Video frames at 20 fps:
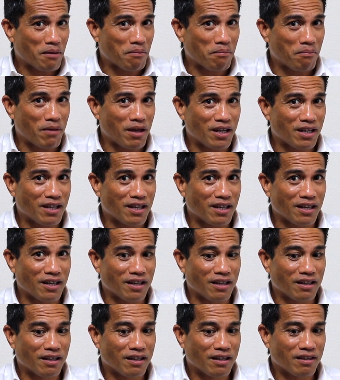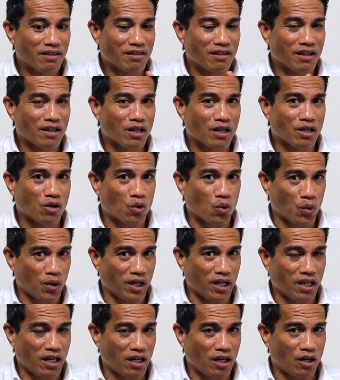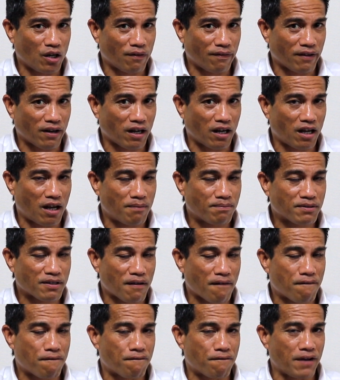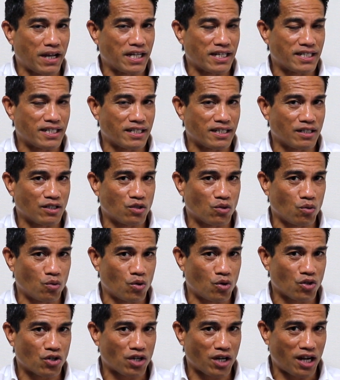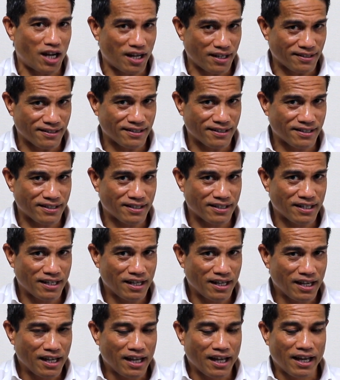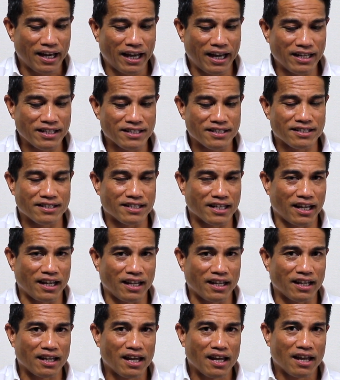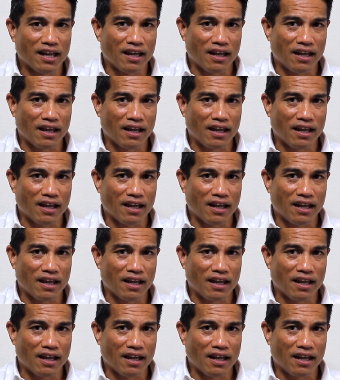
making the Queen of Clubs facing towards us and saying,